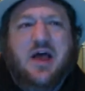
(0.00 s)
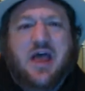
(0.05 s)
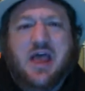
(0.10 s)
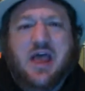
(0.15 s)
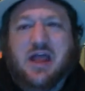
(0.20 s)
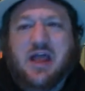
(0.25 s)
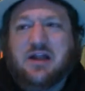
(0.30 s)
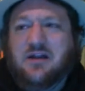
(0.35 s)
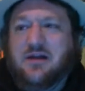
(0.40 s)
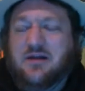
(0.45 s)

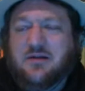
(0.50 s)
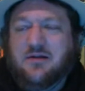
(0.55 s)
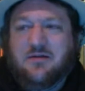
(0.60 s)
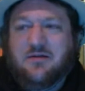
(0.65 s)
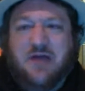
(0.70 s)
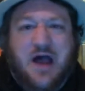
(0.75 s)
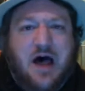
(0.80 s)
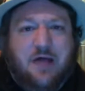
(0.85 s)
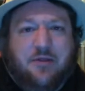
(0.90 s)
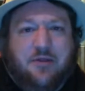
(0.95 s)
and
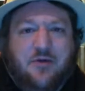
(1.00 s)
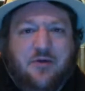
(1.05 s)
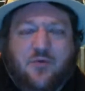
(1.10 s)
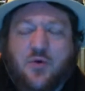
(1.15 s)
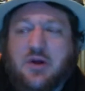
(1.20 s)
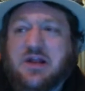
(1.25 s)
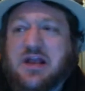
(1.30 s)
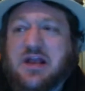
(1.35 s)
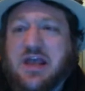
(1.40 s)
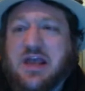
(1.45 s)

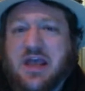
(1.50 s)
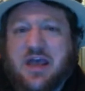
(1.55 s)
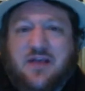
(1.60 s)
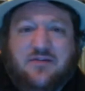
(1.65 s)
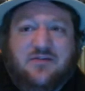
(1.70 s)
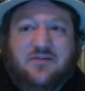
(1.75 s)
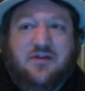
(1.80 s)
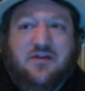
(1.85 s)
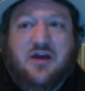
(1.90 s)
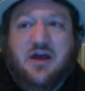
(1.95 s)
Hollywood
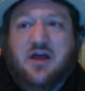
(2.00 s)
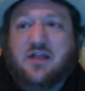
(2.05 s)
is